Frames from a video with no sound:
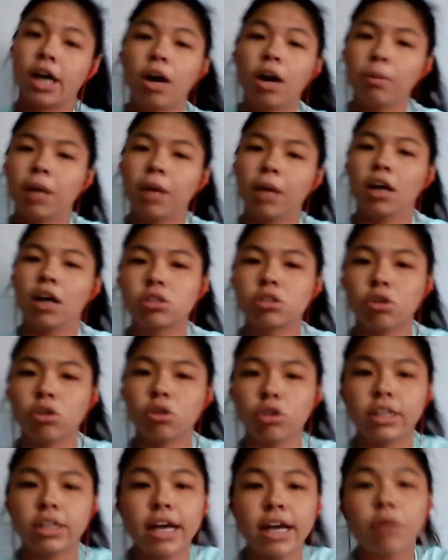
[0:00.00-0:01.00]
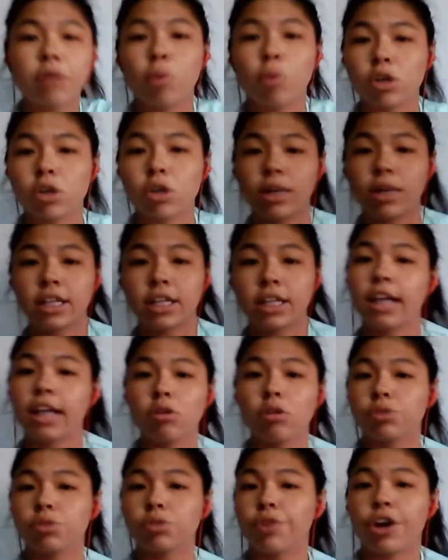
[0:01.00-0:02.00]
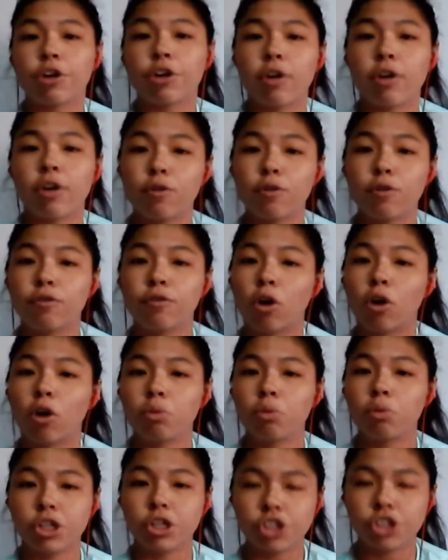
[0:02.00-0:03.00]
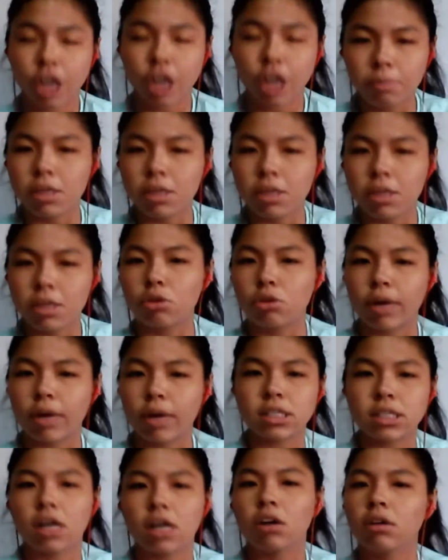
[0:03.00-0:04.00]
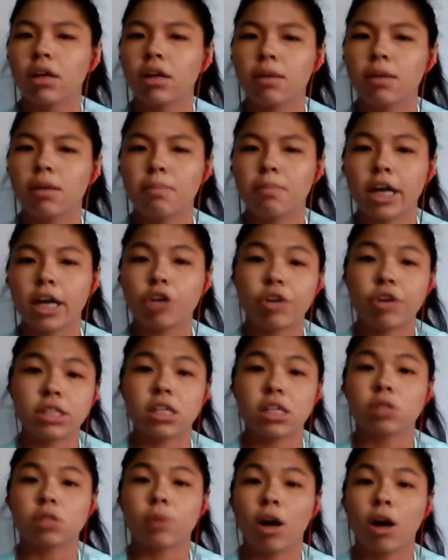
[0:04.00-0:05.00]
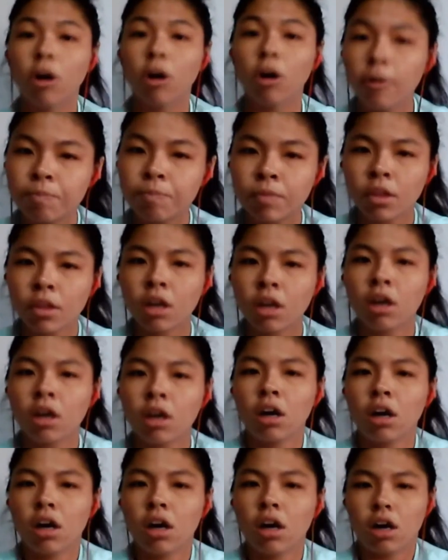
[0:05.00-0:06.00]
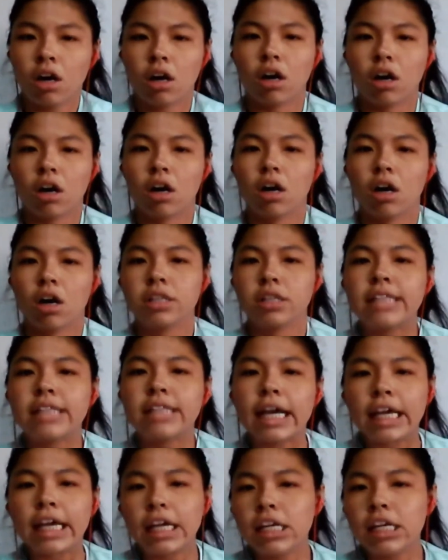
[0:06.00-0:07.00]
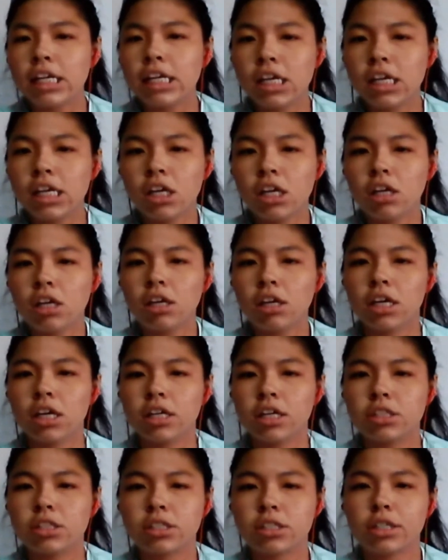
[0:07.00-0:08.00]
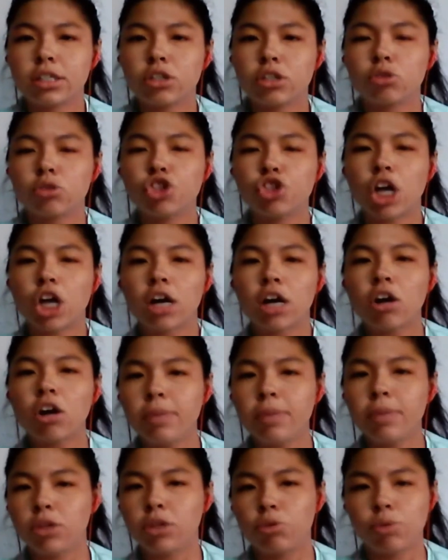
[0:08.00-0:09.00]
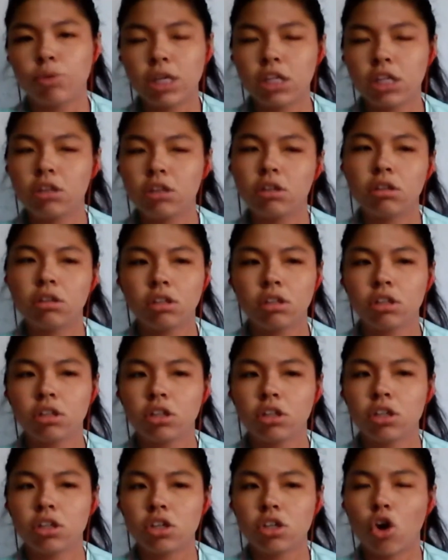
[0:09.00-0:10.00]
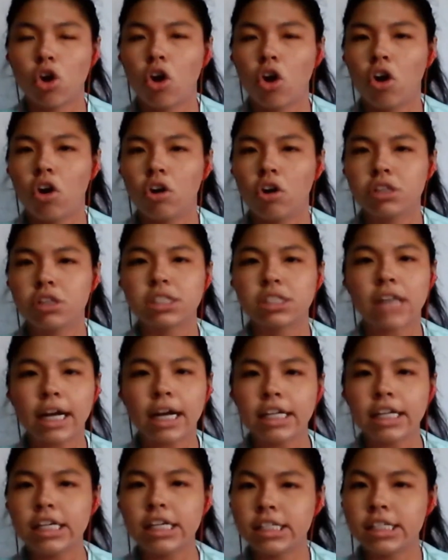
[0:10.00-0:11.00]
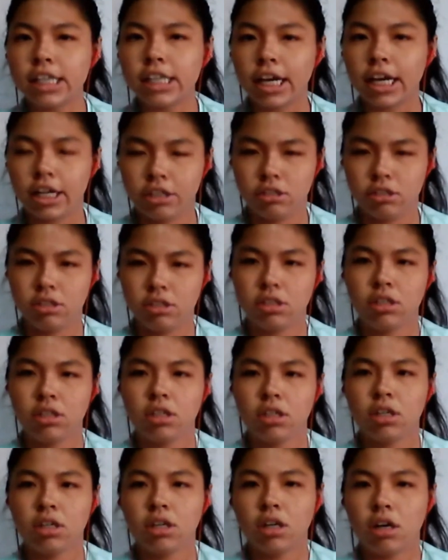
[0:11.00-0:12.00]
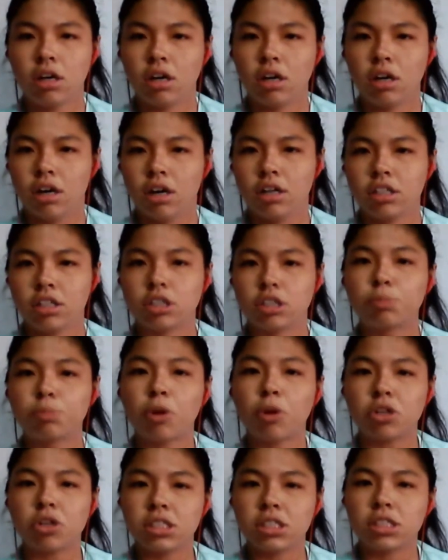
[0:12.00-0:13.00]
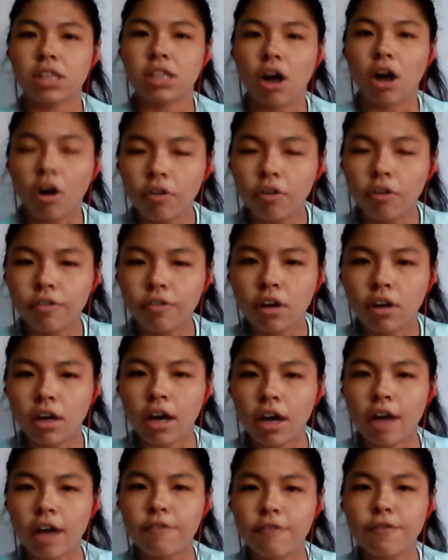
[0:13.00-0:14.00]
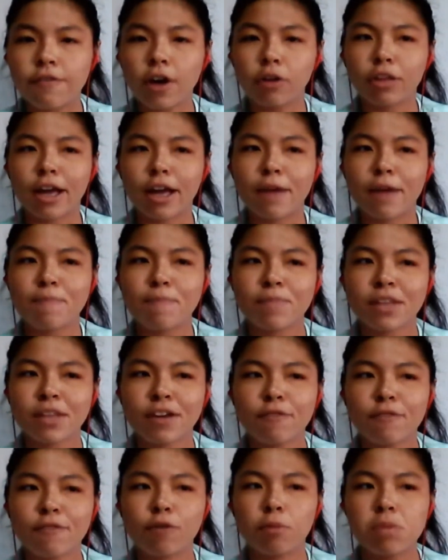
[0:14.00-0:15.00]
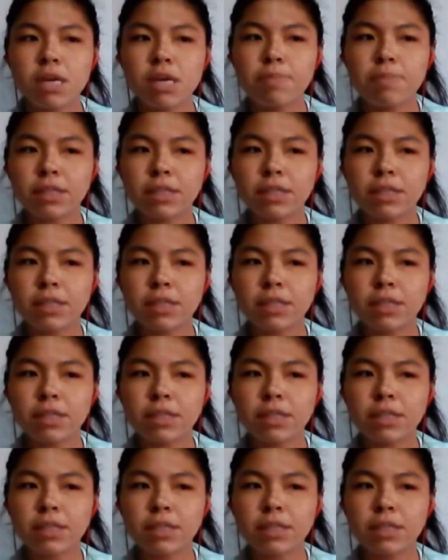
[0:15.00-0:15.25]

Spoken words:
help. So that was one thing that I was very grateful for, which helped me to excel in my grades as well. Secondly, is to juggle between your studies and the sports itself. I felt that for me